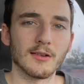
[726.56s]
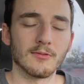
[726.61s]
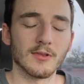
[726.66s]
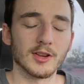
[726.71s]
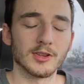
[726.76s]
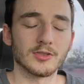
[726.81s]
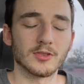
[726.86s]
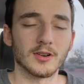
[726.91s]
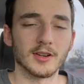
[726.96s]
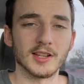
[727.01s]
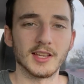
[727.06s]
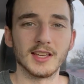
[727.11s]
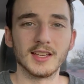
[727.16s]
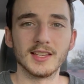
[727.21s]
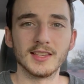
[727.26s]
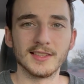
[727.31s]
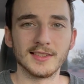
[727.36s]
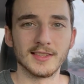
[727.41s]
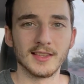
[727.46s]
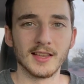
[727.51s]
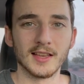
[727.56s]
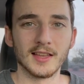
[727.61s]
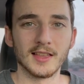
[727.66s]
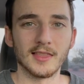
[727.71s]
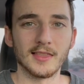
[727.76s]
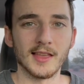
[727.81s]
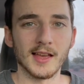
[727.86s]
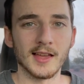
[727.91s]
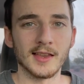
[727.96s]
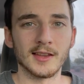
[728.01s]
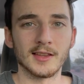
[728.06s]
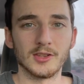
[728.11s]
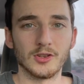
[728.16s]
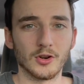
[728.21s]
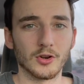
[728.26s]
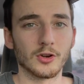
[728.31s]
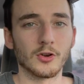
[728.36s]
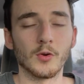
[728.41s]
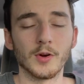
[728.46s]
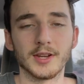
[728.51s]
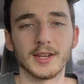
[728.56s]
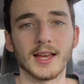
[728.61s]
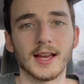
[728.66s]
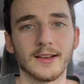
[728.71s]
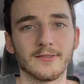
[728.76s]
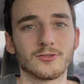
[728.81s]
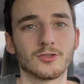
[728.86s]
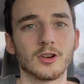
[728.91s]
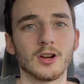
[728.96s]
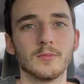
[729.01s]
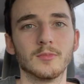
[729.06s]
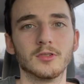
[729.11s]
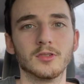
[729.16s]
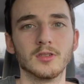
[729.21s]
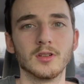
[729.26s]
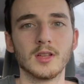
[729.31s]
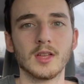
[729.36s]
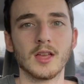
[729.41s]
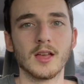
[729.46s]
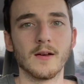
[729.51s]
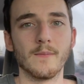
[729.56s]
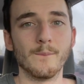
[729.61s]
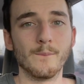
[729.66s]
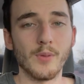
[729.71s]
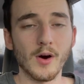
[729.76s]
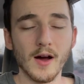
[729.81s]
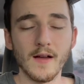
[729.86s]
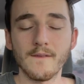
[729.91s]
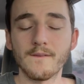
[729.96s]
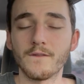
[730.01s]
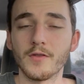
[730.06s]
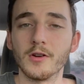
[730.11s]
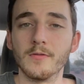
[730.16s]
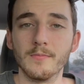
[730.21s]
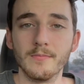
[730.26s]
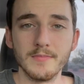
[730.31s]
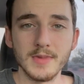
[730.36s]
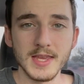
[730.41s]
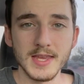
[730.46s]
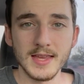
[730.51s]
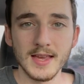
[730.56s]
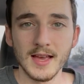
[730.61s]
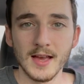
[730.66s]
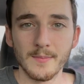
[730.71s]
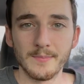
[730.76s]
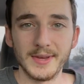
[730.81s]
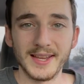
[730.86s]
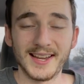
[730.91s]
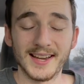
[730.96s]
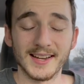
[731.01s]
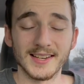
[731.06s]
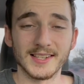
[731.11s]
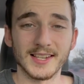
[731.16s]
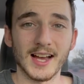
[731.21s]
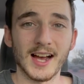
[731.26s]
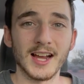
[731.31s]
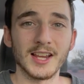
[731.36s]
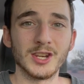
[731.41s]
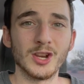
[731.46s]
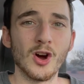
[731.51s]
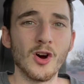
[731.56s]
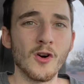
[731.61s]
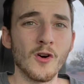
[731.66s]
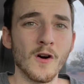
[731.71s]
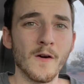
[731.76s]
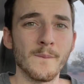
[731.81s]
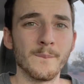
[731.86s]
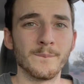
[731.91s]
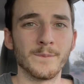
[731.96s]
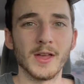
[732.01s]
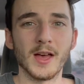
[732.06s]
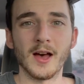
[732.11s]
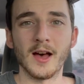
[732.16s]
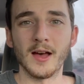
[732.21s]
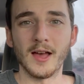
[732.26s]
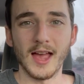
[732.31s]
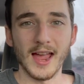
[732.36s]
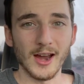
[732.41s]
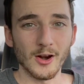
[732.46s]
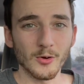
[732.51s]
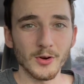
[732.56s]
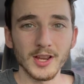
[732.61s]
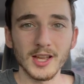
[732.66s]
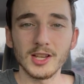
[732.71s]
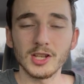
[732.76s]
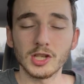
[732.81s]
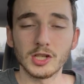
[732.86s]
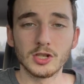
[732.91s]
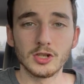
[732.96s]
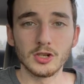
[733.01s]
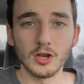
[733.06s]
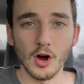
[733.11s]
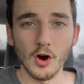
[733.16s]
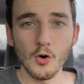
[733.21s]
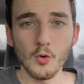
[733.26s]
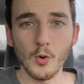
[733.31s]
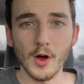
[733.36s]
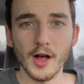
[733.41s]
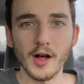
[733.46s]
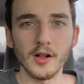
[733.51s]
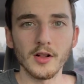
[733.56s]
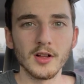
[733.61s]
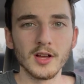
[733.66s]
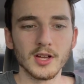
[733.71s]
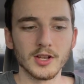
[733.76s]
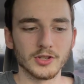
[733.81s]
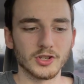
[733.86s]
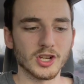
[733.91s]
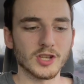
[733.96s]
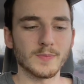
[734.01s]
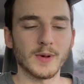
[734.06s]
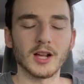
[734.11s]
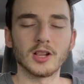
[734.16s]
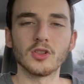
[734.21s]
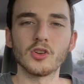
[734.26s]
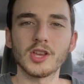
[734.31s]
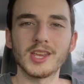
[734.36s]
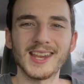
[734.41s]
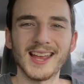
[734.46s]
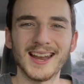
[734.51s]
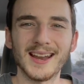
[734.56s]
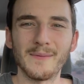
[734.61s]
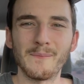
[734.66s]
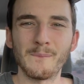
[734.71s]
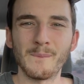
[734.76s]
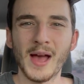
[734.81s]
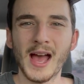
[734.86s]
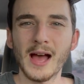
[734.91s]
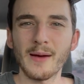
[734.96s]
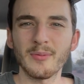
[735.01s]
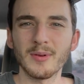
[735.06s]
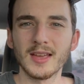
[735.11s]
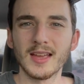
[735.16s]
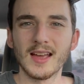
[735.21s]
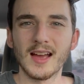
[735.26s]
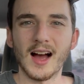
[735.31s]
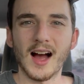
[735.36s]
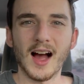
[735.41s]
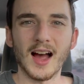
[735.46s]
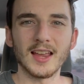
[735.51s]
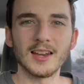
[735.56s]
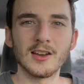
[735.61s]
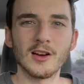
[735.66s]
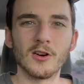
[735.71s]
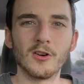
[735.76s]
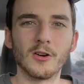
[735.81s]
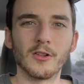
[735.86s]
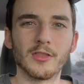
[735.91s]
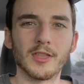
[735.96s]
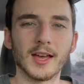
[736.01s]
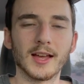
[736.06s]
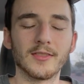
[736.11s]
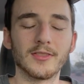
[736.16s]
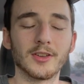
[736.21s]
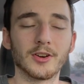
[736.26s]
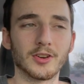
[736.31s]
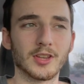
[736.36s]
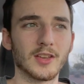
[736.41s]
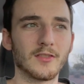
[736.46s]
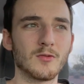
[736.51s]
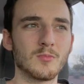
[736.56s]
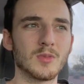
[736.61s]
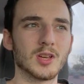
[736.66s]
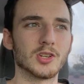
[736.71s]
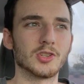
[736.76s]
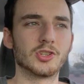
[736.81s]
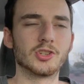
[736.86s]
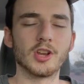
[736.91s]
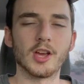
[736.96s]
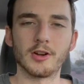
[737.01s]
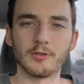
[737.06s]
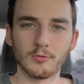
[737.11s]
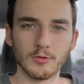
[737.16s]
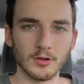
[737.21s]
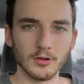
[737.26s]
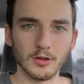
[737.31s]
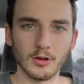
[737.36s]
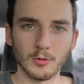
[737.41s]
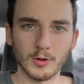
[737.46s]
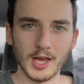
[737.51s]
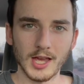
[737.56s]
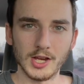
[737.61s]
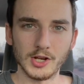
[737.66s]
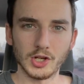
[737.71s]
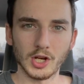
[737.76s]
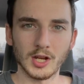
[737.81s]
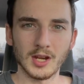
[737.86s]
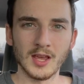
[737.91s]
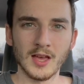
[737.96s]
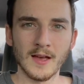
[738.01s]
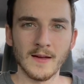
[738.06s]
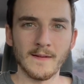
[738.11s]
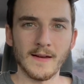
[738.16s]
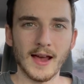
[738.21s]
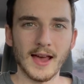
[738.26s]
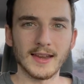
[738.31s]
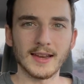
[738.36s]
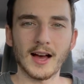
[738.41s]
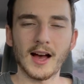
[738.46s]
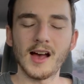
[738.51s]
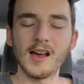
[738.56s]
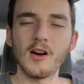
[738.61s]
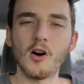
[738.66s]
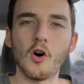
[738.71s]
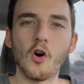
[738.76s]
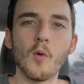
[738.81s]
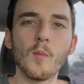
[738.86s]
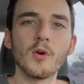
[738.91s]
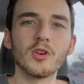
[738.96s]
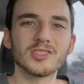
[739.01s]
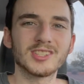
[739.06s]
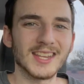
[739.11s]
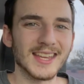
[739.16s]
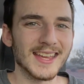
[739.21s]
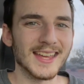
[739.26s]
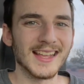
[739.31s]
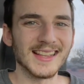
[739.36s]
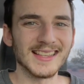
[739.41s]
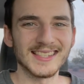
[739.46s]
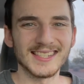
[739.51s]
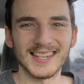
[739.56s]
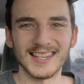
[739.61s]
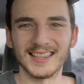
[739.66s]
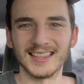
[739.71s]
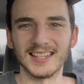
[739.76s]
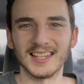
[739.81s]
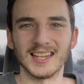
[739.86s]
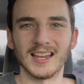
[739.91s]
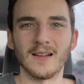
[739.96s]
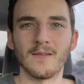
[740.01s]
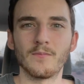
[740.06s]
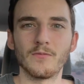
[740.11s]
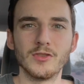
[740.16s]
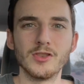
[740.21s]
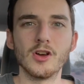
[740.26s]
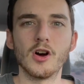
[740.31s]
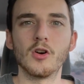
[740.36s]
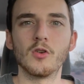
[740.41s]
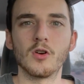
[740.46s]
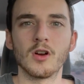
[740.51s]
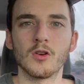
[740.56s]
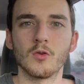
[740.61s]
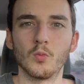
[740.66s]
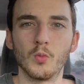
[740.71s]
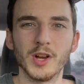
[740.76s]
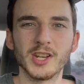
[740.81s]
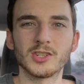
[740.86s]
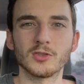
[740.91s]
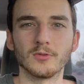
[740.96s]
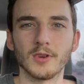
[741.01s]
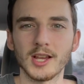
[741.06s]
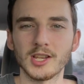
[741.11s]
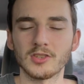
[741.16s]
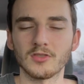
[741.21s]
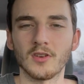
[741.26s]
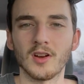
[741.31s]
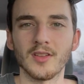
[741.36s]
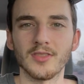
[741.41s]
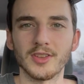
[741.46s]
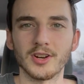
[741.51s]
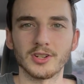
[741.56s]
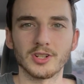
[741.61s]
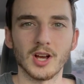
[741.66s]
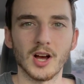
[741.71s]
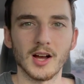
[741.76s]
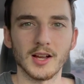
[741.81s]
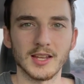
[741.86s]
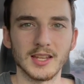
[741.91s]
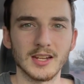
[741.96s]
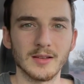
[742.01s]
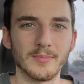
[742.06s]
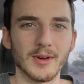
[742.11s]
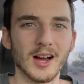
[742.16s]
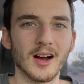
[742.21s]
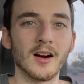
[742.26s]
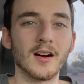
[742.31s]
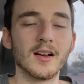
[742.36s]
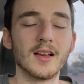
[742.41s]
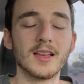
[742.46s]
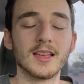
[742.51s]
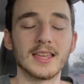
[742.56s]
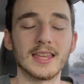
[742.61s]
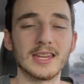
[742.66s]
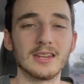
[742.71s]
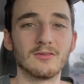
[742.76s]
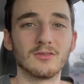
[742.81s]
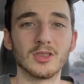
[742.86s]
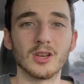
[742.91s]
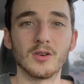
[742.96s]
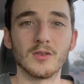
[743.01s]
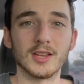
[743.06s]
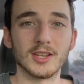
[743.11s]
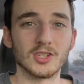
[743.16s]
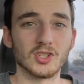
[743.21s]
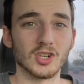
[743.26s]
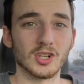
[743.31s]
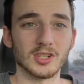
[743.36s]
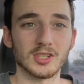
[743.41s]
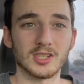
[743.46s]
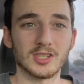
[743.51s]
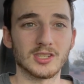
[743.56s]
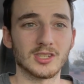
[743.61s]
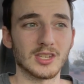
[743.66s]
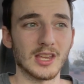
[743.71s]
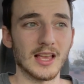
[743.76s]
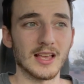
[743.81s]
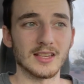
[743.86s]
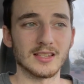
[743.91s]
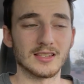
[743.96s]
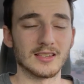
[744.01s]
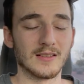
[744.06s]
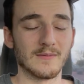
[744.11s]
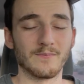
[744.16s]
restaurant is, then you're going to have trouble. But for me, because I know the area so well just by looking at a map, I know that they're giving me a general location, and I almost instantly know which restaurant they're talking about, even though it just says